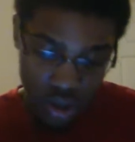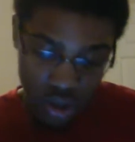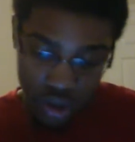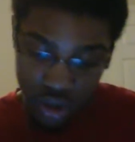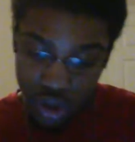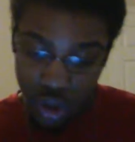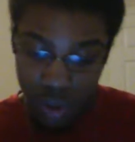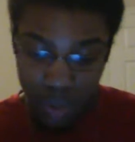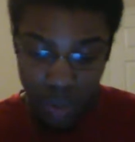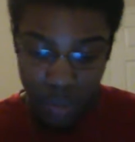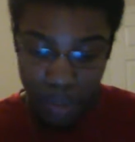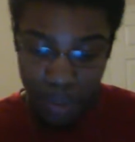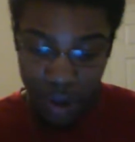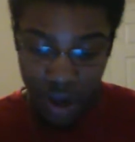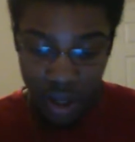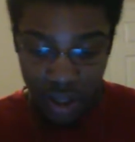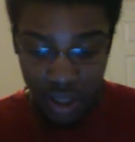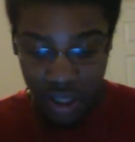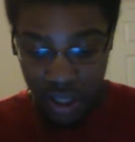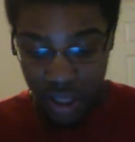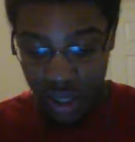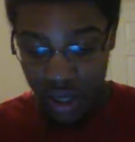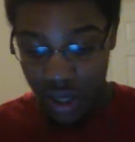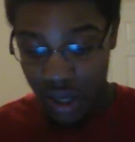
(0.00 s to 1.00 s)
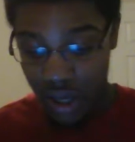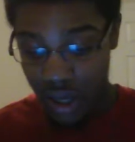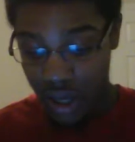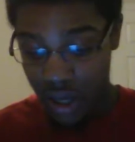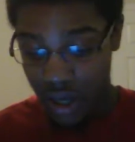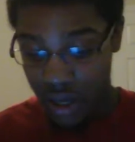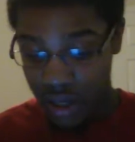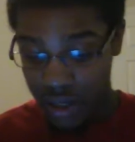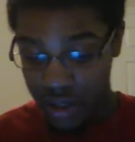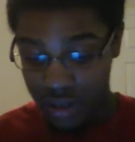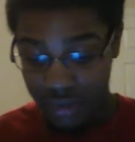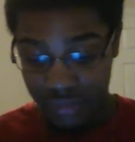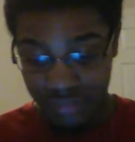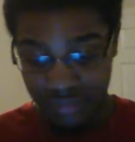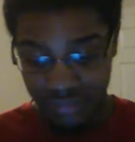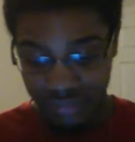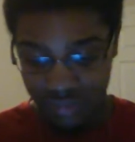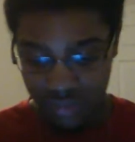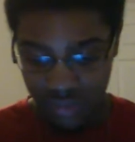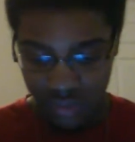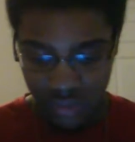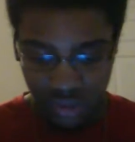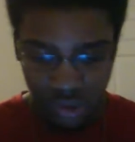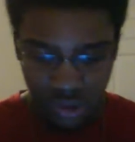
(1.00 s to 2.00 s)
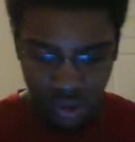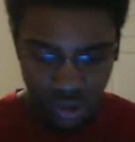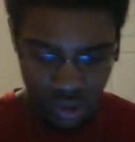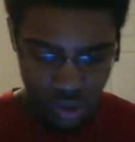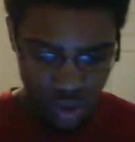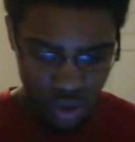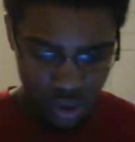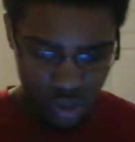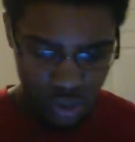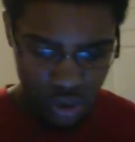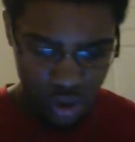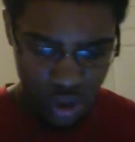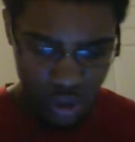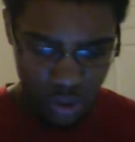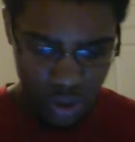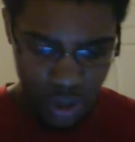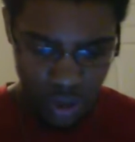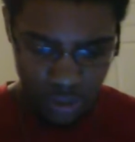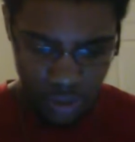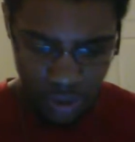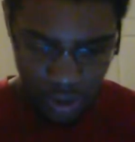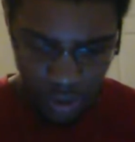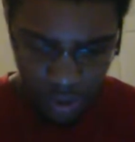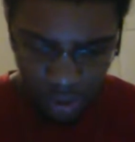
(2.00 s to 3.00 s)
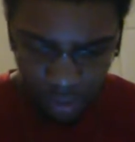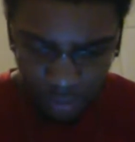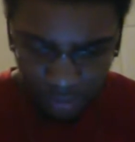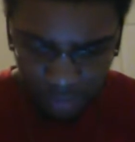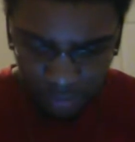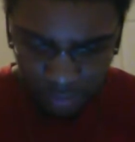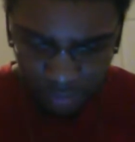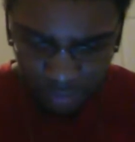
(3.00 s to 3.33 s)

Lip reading: Super Poly. Huh. No doubt there.